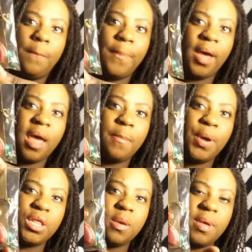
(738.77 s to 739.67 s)
But I
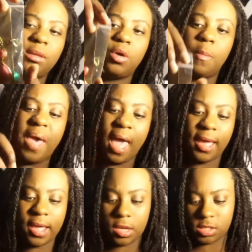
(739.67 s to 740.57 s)
put them in little
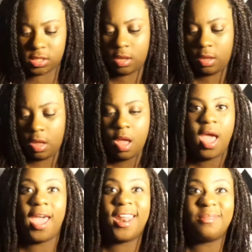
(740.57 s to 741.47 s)
baggies,
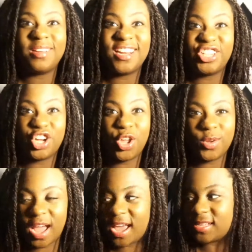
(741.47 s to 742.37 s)
and I'm going to show
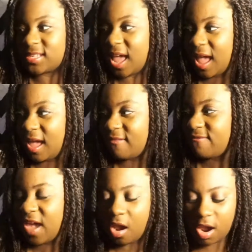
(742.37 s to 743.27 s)
you guys a
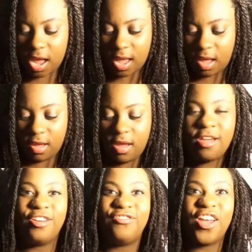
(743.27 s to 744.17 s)
very,
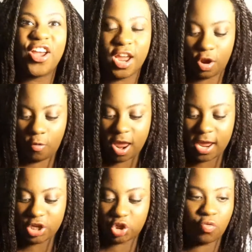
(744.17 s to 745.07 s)
very
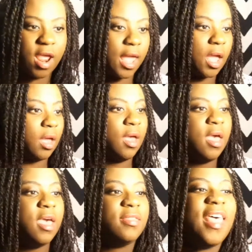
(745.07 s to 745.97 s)
great trick
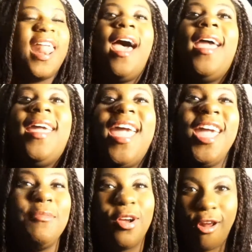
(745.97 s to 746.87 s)
that I
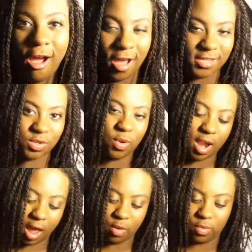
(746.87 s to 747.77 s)
came across when
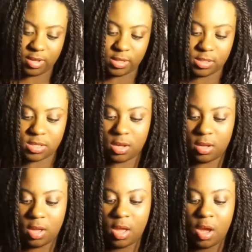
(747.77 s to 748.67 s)
I was
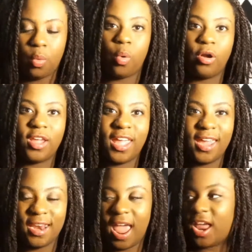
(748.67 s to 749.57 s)

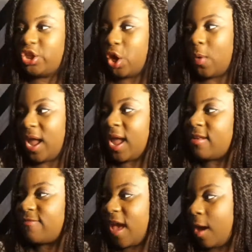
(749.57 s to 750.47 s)
working at
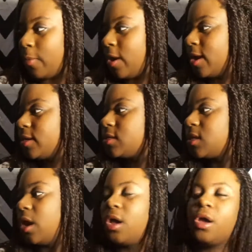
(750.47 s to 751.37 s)
Joann Fabrics.
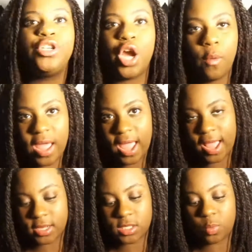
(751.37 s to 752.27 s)

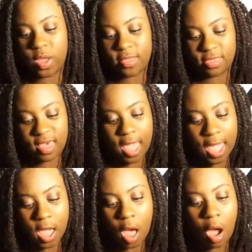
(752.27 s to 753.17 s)
Joann's, when
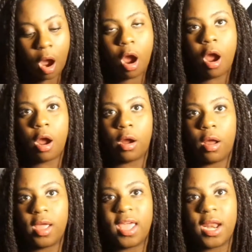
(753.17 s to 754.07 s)
they are
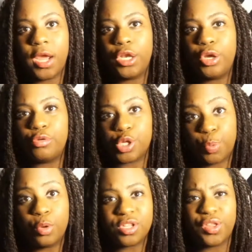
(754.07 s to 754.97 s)
getting new
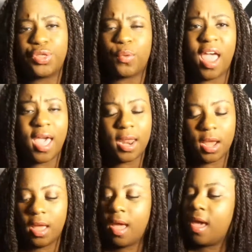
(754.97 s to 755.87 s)
spools of
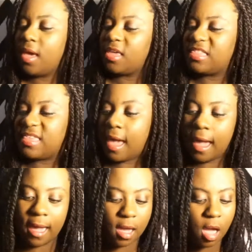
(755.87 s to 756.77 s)
thread,
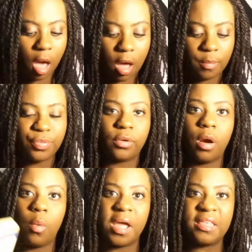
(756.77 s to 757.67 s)
they
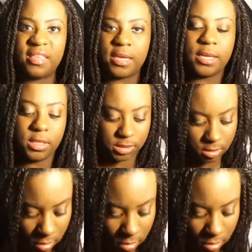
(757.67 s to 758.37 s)
throw away these.